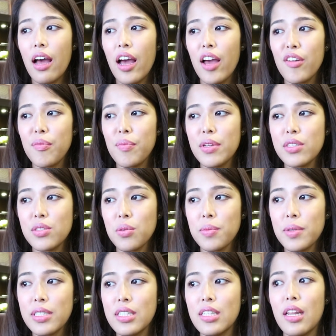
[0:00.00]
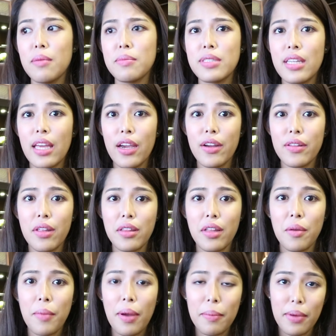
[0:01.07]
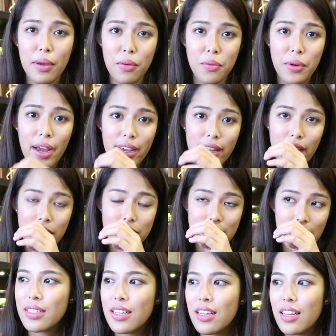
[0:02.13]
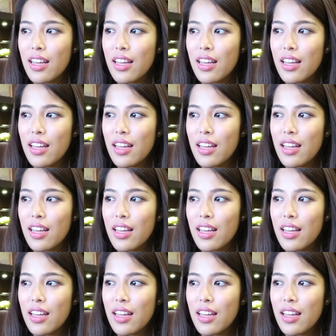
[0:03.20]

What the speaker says: I've been so busy and I'm scared that there might be a riot outside.